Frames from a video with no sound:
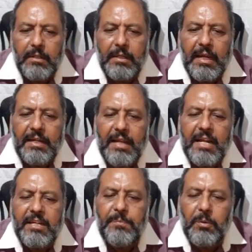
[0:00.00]
and
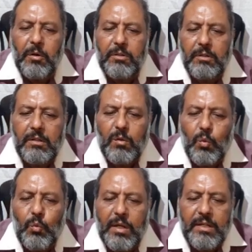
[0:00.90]
antiport,
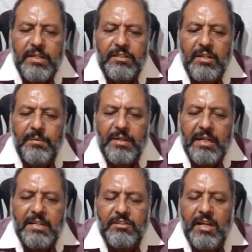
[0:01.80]
one is coming
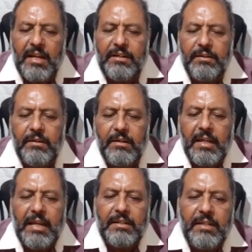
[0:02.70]
inside and the